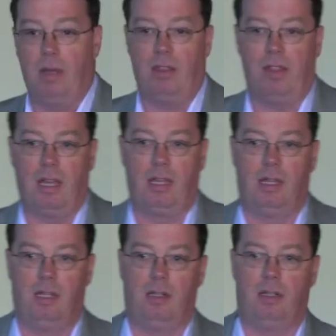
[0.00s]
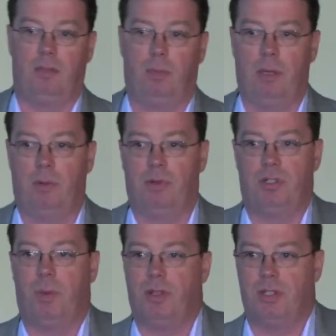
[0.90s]
by thanking the people who
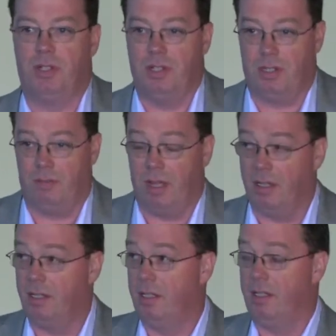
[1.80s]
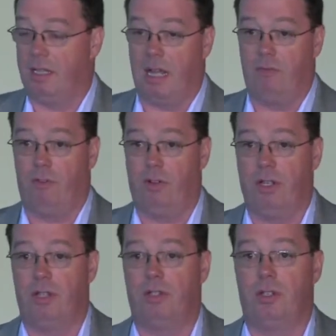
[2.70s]
sponsored this event the California
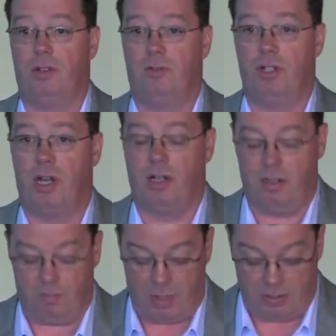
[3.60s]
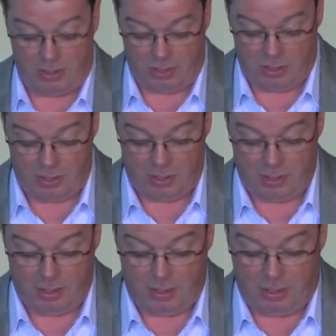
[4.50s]
Institute of Regenerative Medicine,
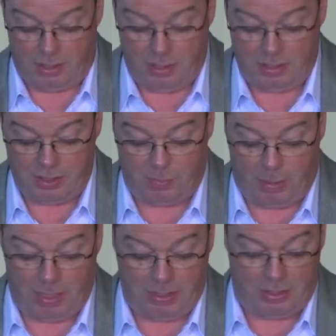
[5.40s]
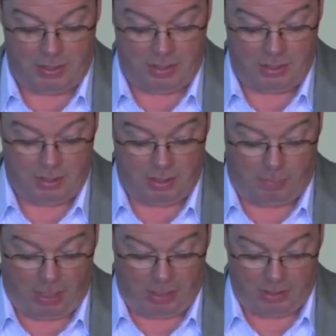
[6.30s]
Lisa's Place, the
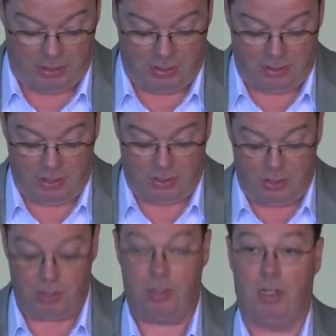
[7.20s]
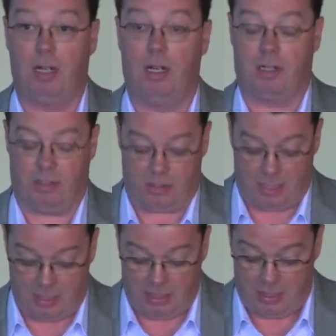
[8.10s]
Parkinson's Institute and Clinical
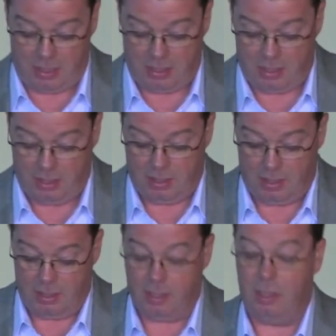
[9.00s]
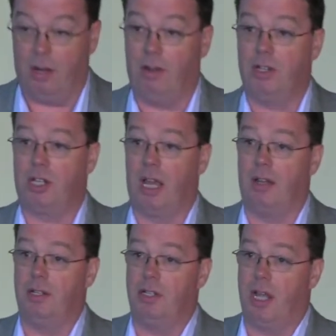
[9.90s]
Center, the Orange
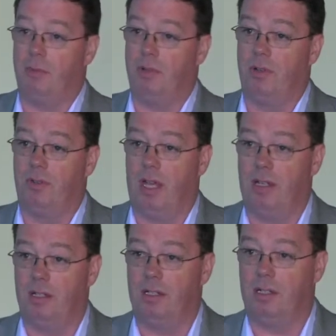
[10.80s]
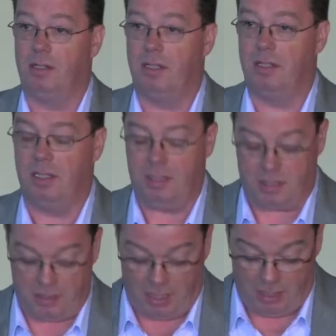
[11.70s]
County chapter of the Huntington's Disease
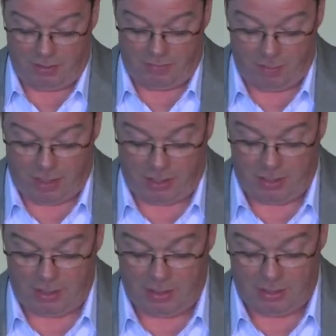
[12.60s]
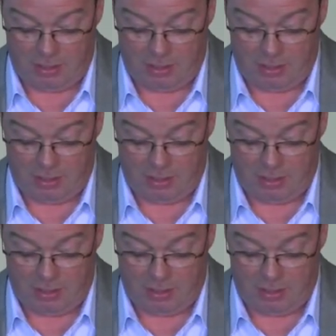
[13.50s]
Society of America,